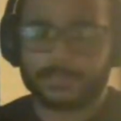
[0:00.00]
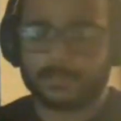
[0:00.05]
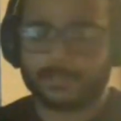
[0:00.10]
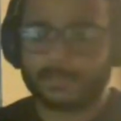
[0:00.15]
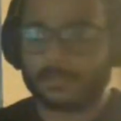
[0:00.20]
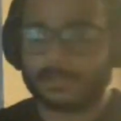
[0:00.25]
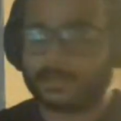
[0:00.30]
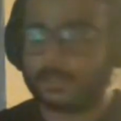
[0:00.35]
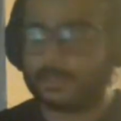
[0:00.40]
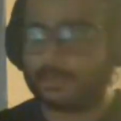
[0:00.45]

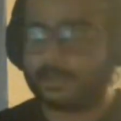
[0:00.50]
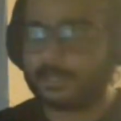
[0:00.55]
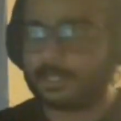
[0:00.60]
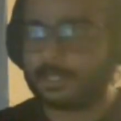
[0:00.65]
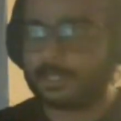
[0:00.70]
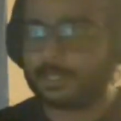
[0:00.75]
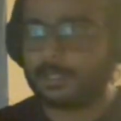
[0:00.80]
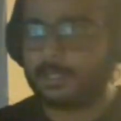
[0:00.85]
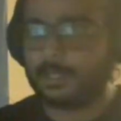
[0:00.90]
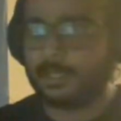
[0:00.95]
protocol
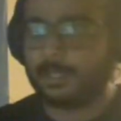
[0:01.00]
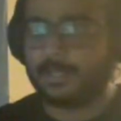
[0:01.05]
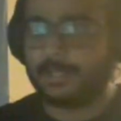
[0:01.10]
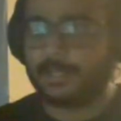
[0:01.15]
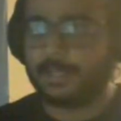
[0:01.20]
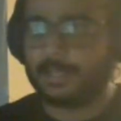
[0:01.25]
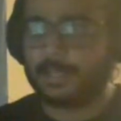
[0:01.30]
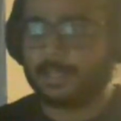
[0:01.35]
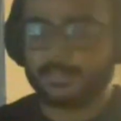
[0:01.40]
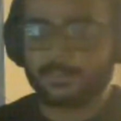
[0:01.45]
coin,
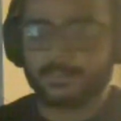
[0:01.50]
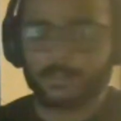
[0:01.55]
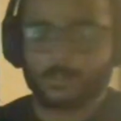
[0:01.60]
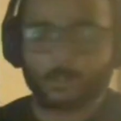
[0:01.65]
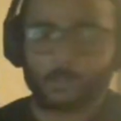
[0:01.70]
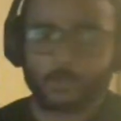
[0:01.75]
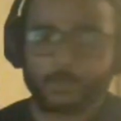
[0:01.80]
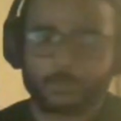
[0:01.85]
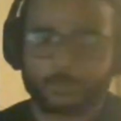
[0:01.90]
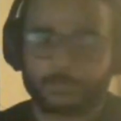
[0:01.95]
and
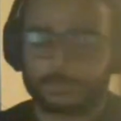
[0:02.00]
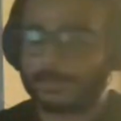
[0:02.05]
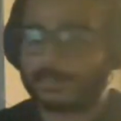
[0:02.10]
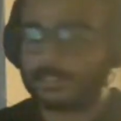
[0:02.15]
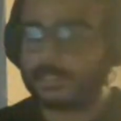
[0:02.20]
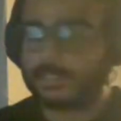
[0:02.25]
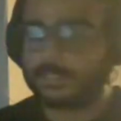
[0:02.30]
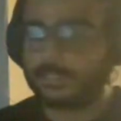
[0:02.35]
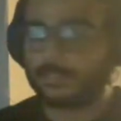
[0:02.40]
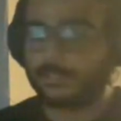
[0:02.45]
code for
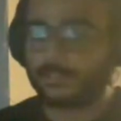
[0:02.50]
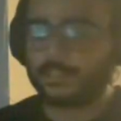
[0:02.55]
me in